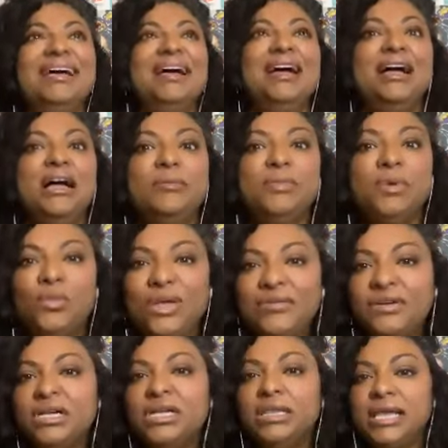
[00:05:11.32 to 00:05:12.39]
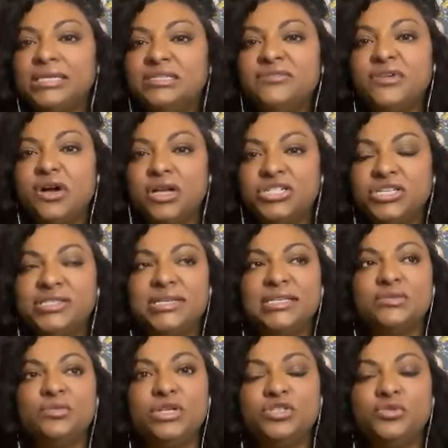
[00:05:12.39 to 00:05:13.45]
um, we have a collective
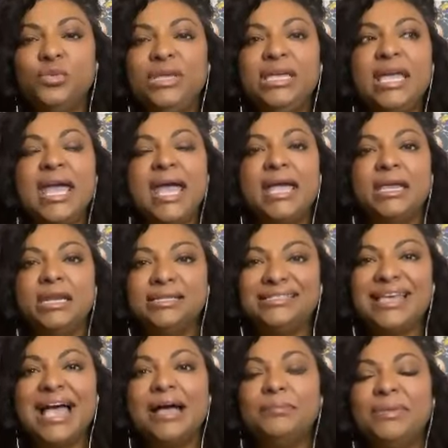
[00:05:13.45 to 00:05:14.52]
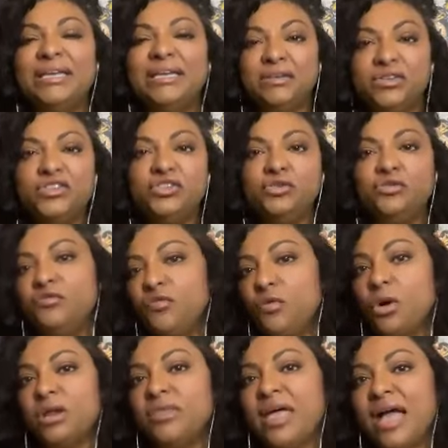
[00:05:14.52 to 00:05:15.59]
consciousness which we can tap into
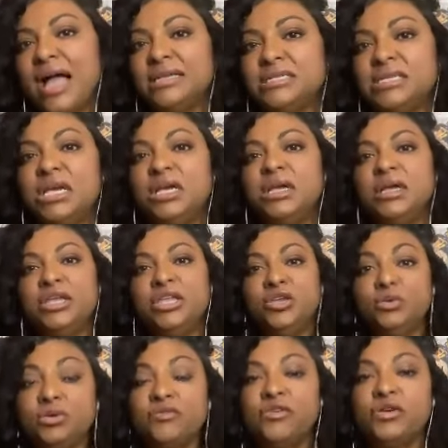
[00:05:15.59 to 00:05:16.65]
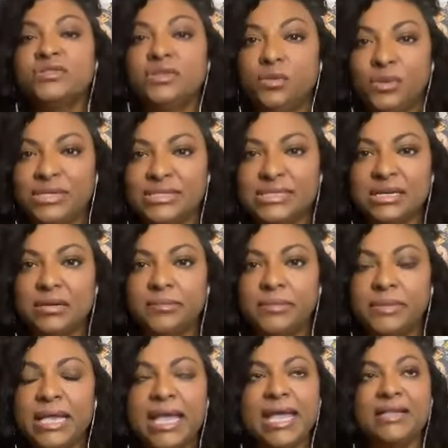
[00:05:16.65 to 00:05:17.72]
for that universal
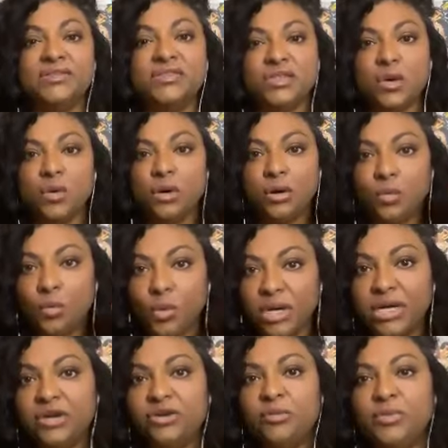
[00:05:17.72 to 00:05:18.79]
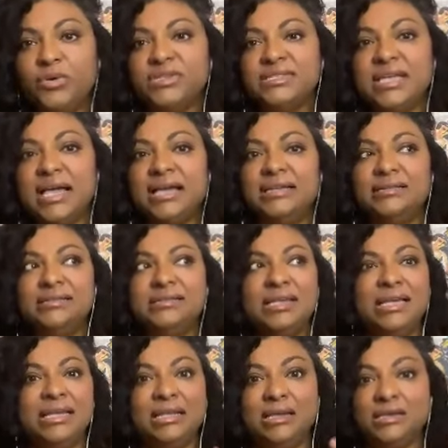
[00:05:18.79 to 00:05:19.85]
wisdom. And so 100%
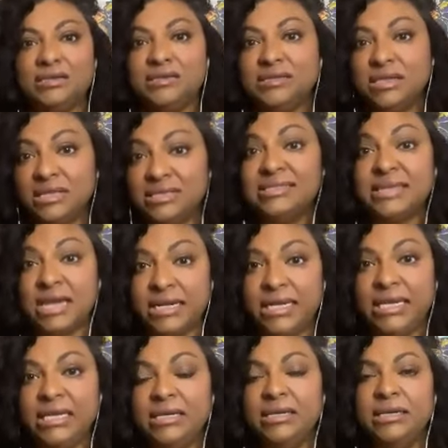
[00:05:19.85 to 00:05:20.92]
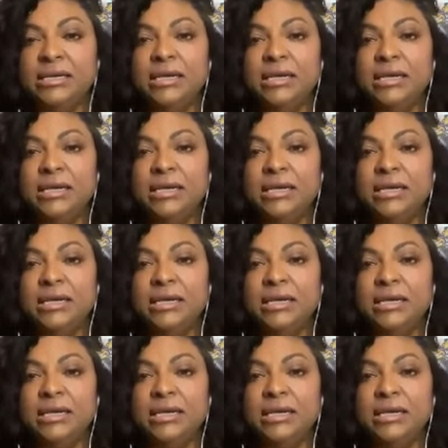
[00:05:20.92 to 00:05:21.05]
it is study.